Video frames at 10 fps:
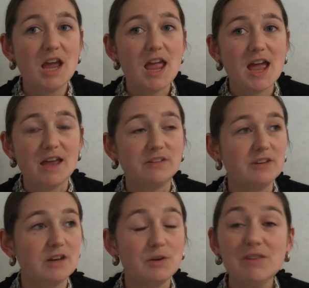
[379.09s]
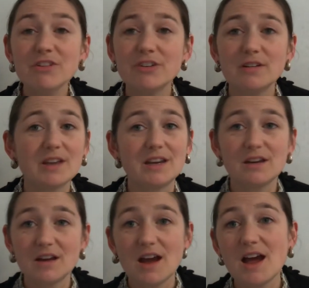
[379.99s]
and, even like
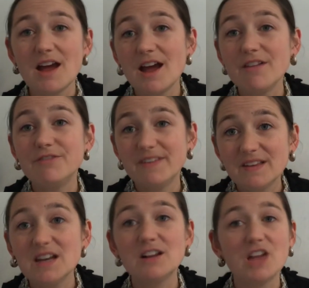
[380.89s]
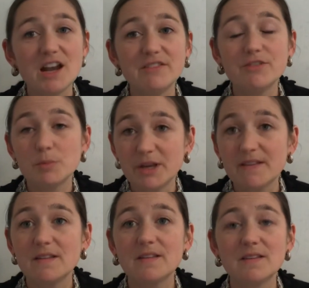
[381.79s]
I've visited a lot of different
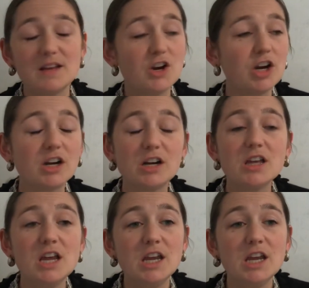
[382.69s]
places and heard